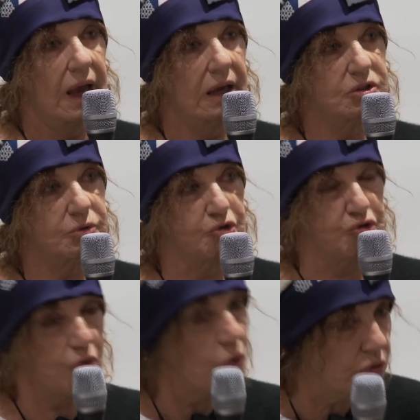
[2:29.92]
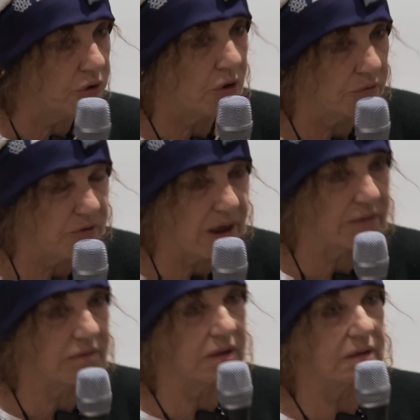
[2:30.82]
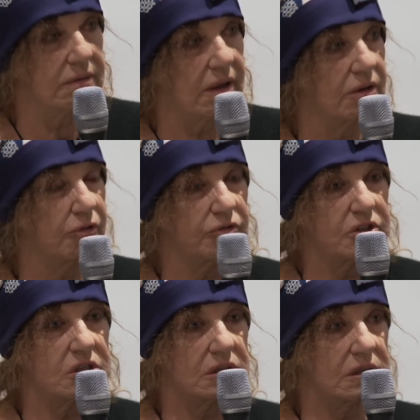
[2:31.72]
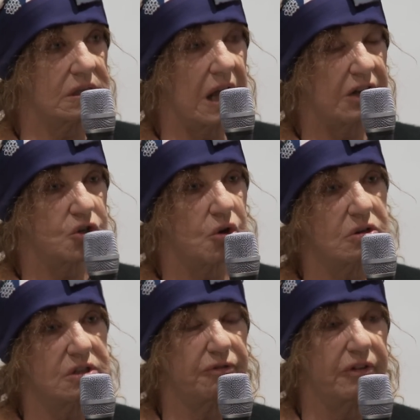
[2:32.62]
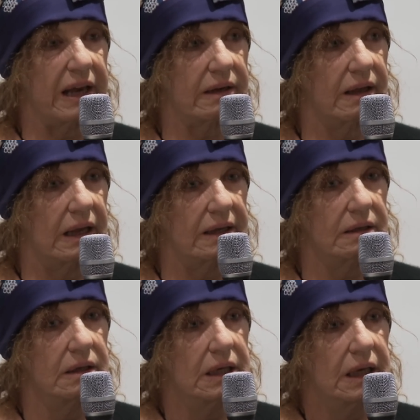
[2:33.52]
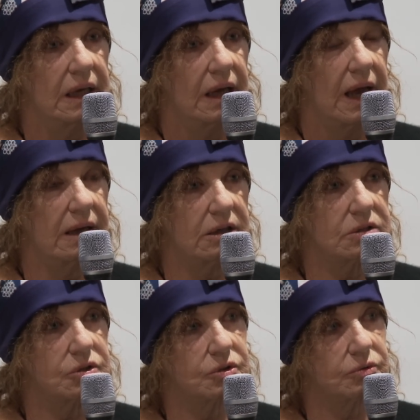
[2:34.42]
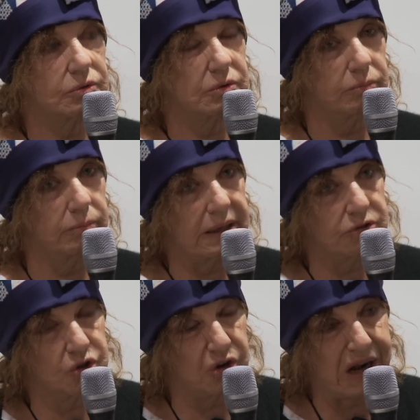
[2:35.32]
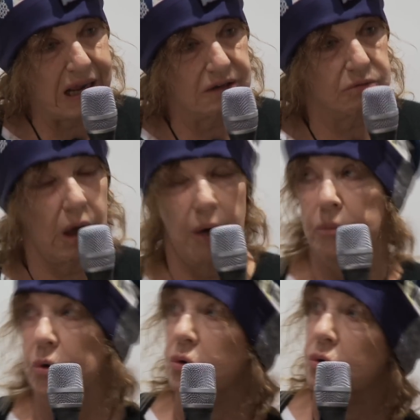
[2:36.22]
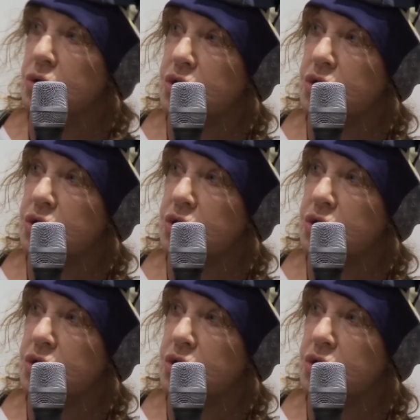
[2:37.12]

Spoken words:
it's drawn on rather than kind of slashed on as a flat colour, and it's meant to donate a mood.